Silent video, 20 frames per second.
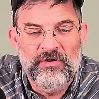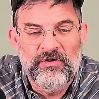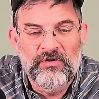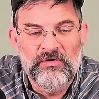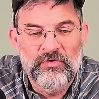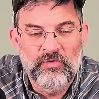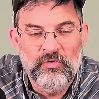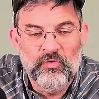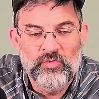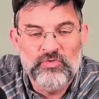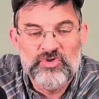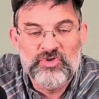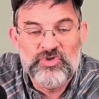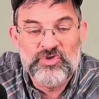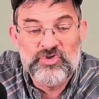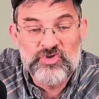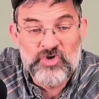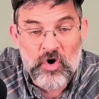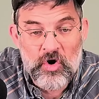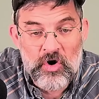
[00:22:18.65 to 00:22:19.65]
to
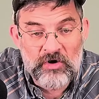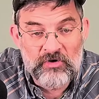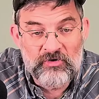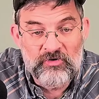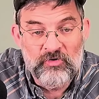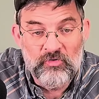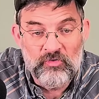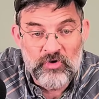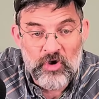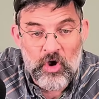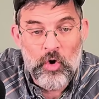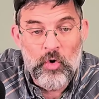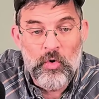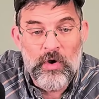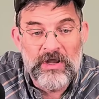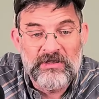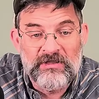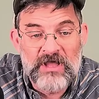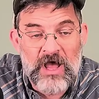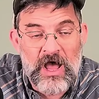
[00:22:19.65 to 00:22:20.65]
start to go
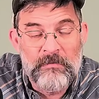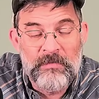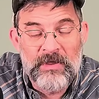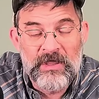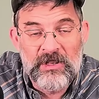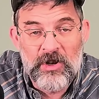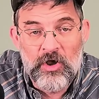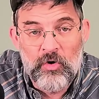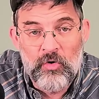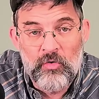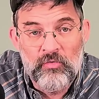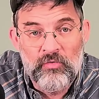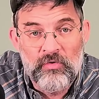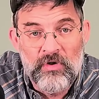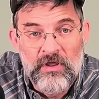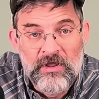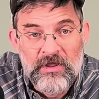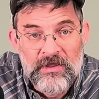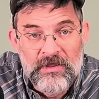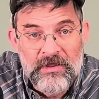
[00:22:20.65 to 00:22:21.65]
and comment on